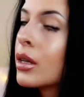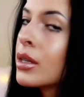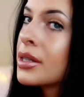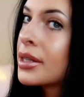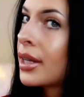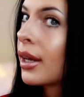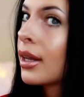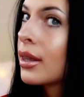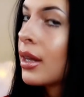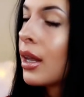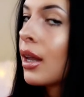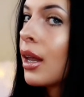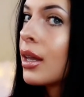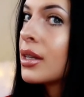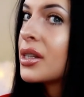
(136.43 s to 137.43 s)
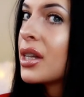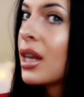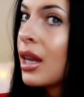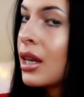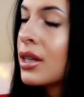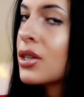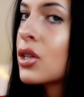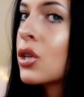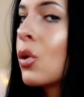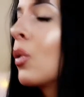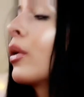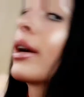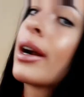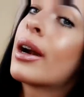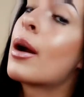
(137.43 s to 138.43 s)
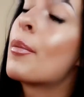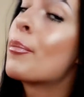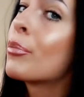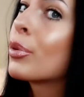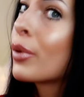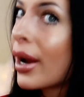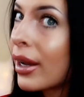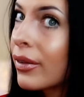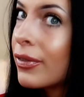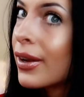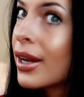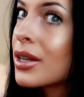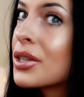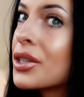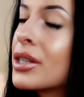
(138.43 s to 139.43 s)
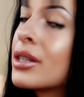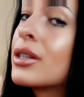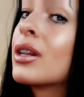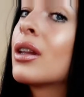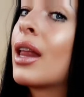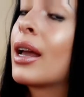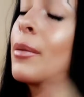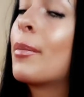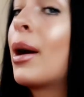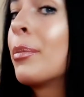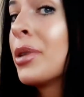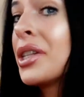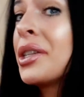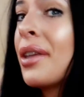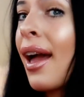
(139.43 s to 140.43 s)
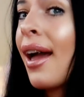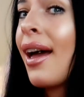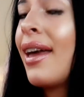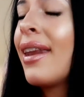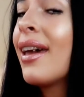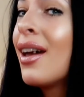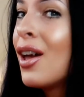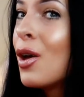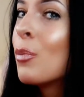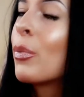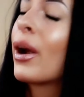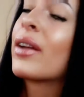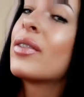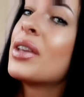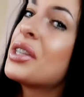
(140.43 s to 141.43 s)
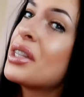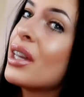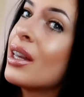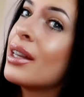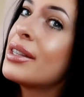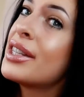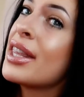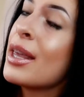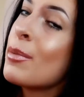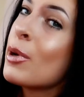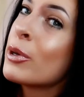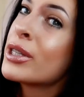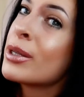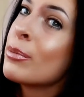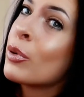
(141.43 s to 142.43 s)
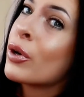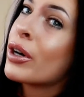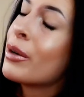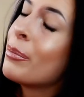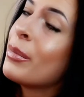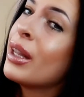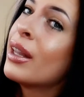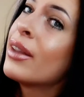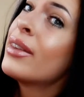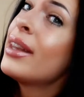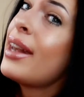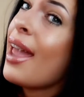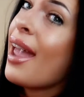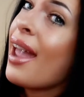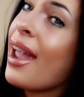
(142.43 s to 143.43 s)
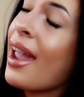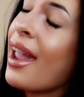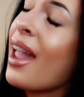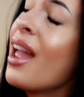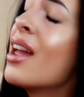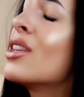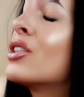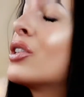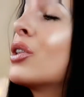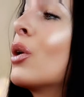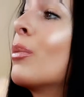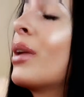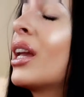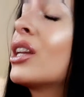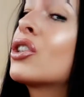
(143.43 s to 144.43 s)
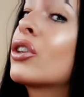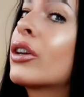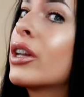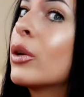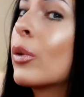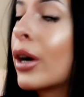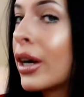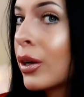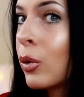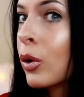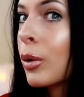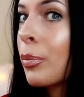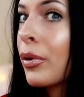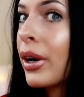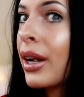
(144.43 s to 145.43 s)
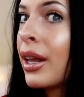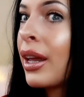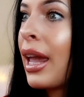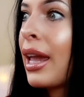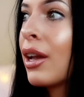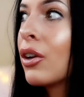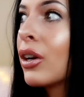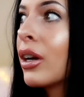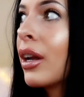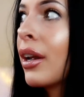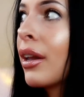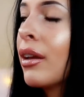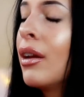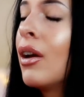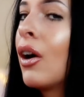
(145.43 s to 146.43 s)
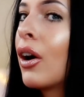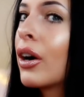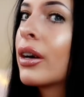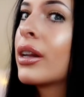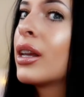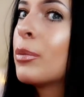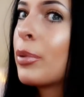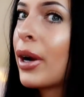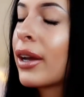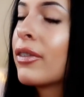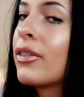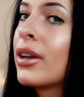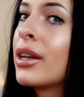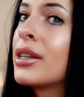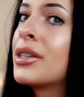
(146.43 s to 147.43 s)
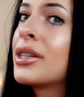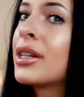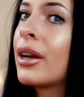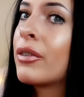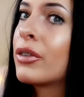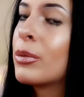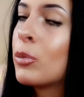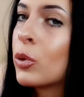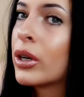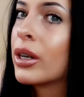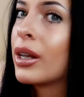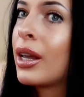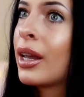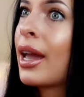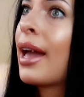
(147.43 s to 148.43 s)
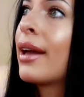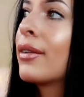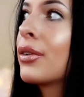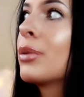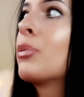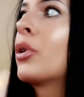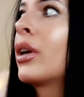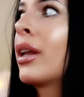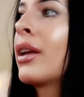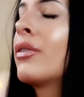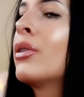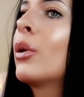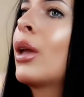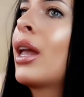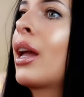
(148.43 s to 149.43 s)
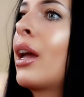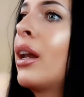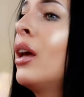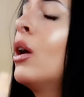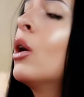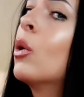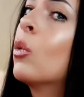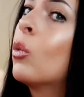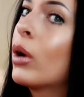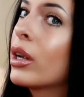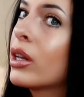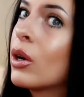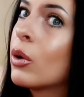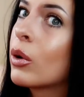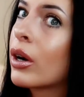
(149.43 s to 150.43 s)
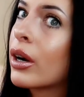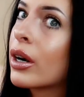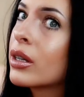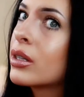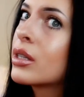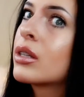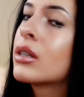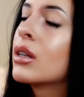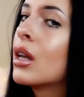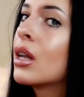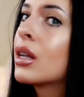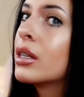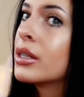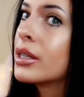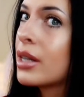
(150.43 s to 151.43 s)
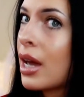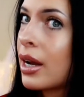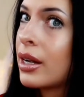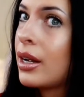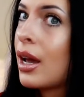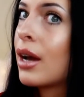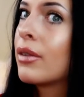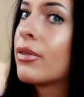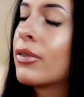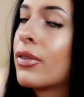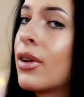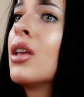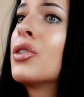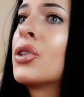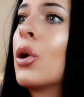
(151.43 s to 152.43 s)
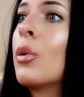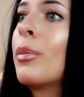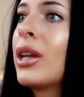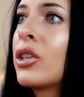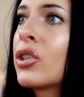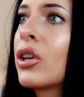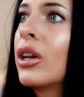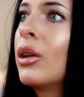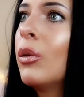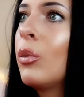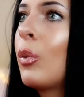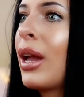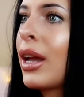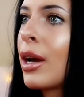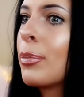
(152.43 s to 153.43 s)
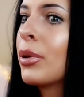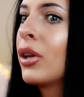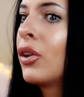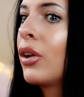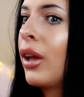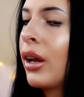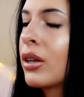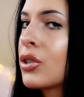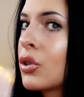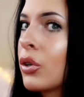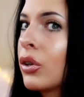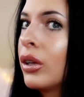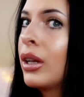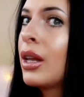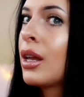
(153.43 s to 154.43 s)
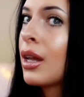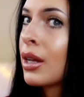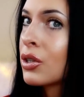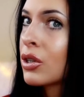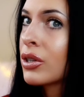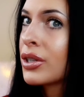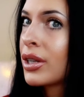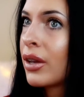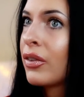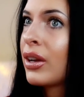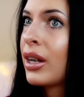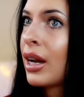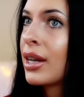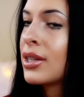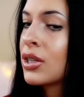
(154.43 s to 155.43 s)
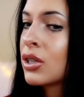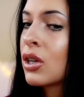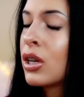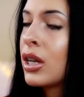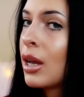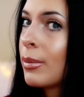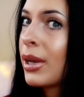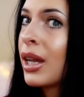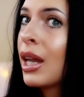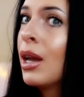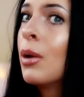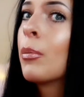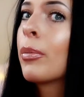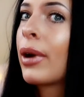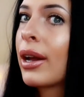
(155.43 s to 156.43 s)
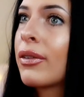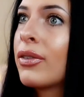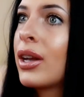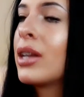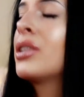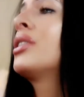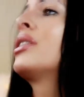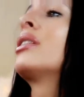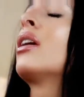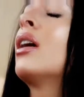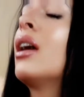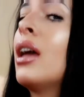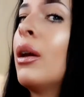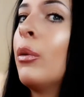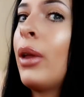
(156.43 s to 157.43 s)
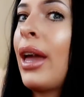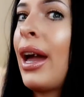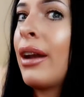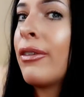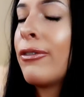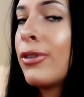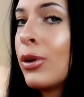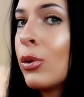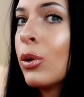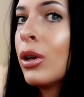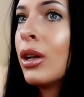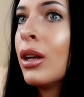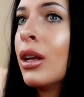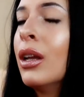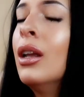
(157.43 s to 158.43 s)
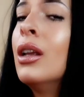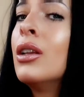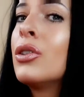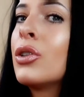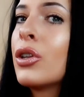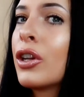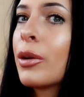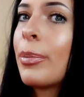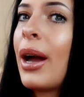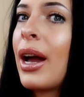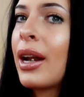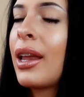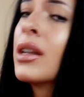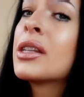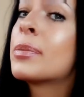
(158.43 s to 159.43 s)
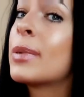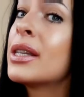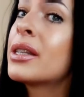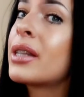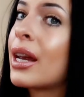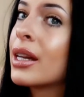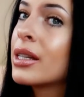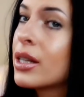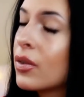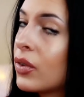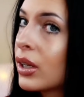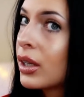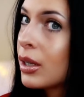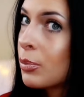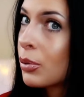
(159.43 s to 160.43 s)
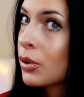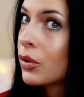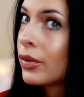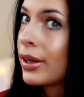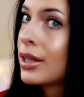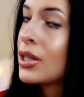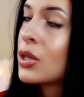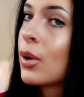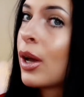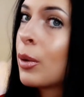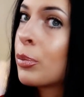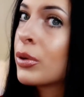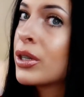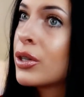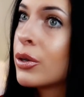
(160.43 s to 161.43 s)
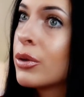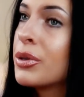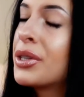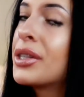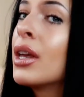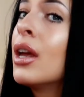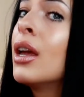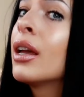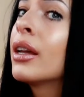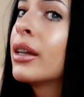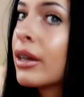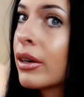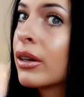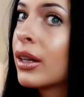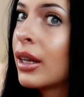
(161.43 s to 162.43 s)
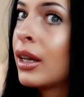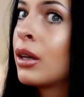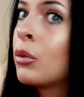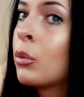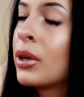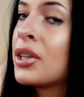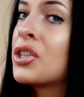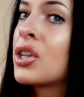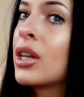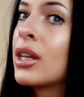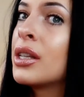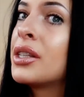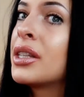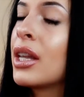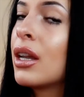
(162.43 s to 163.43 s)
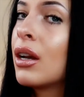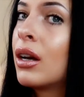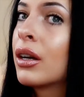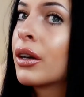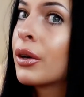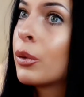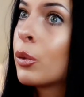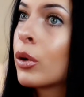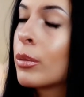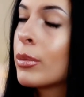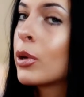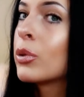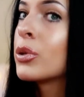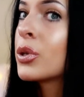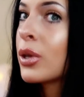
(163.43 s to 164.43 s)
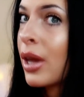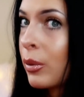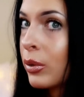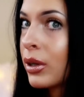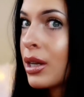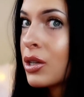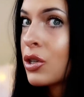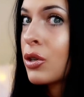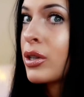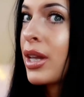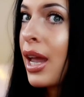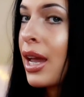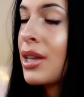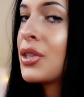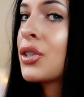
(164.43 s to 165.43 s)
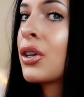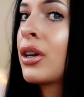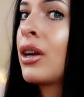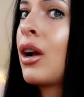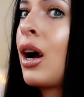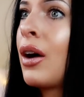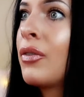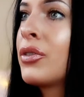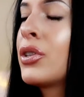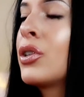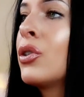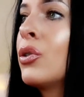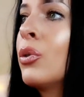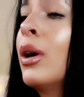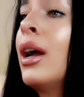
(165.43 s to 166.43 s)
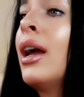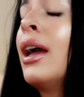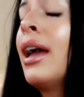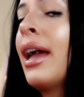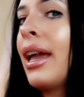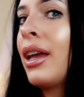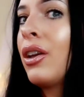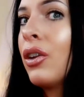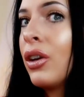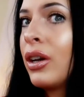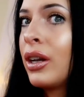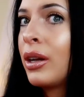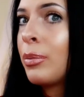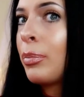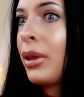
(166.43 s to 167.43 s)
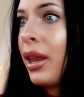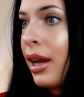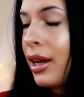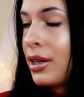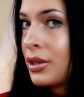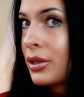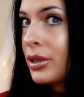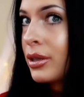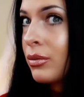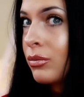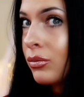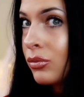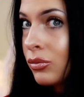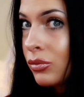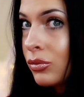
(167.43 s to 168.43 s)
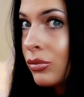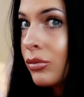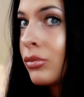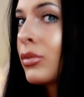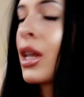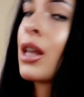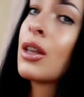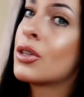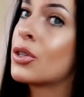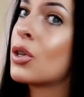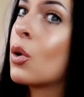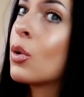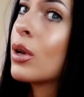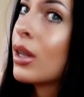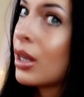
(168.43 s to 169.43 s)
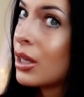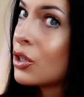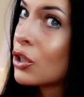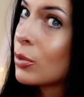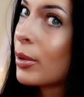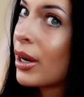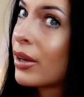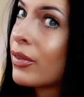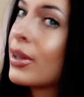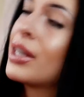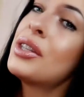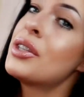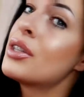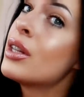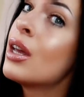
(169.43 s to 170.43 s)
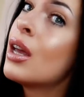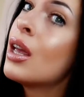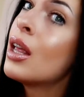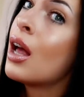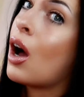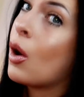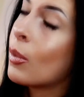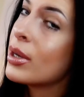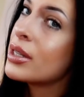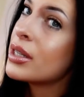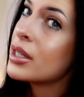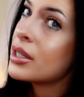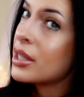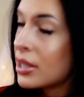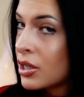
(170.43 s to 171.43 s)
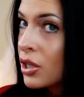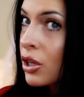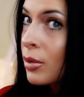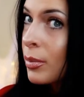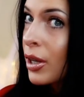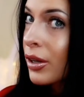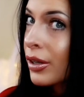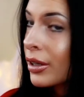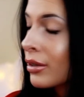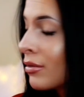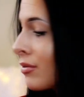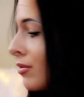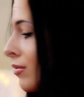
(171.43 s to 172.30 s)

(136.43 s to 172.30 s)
Second thing is eat your breakfast. Like Mama said, breakfast is the most important meal of the day. So make sure you are incorporating a good hearty breakfast every morning if you can. One yogurt is not enough. So make sure you wake up a little extra early, get yourself a nice yummy breakfast. It will add fuel to your body. It has been scientifically proven to help reduce ghrelin, which is the hunger hormone. So that will get your day started off to a good place. So eat your breakfast, always listen to your mother.